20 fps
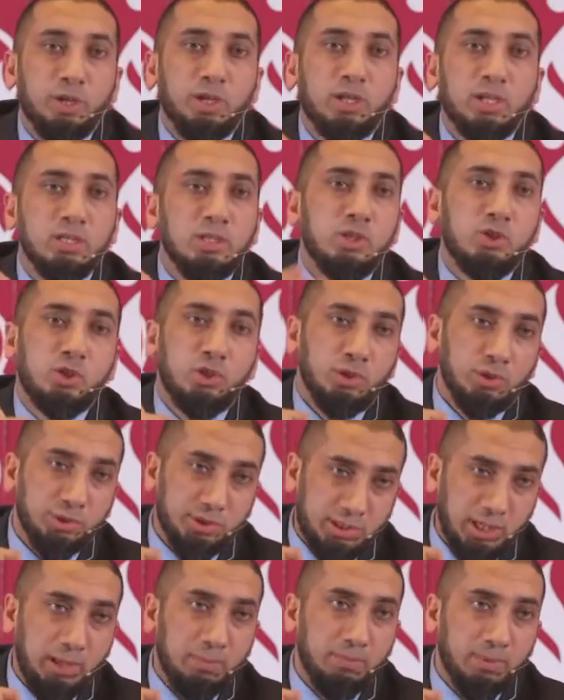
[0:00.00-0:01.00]
you put a
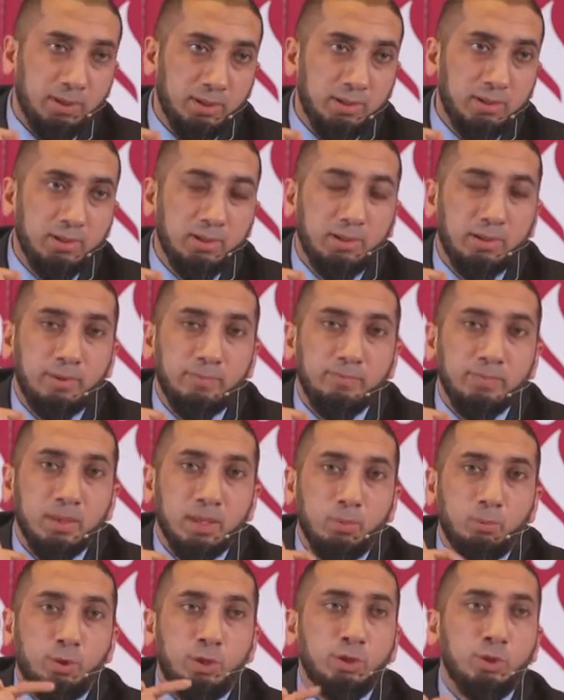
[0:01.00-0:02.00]
conditional statement,
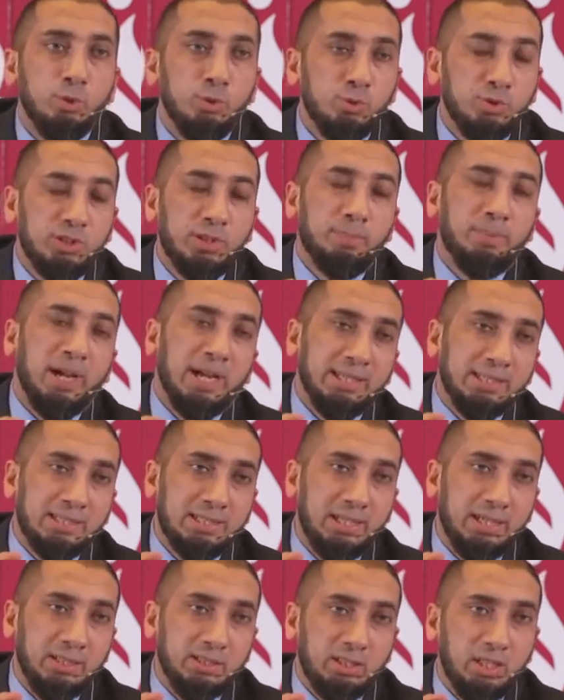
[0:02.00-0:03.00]
when you use the
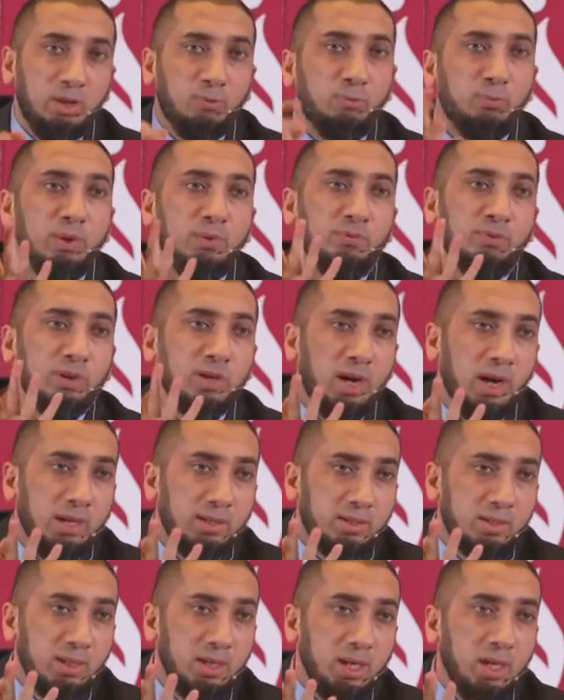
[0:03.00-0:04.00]
past tense, if we
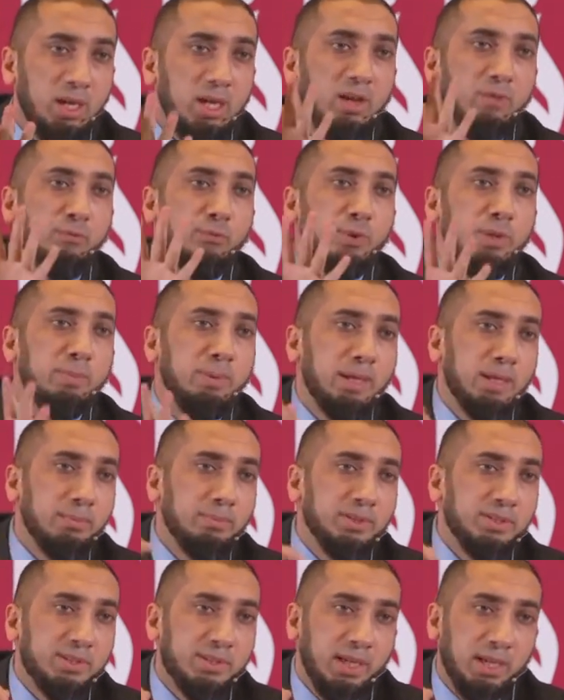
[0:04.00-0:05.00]
forgot, if we made
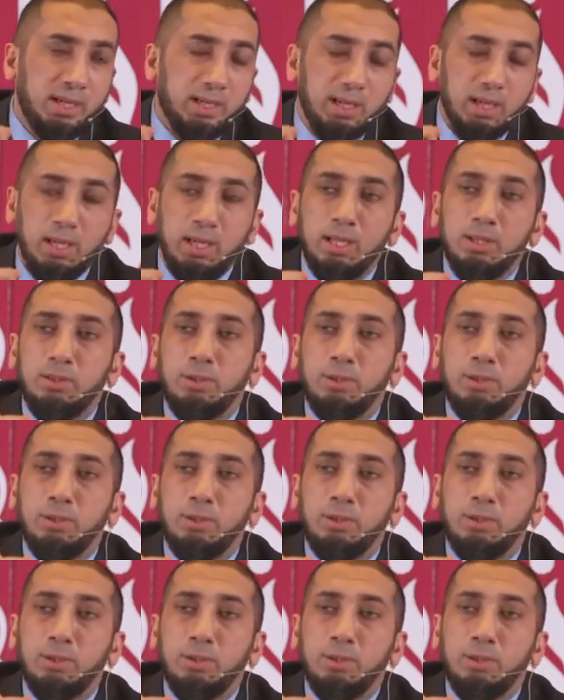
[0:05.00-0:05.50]
a mistake,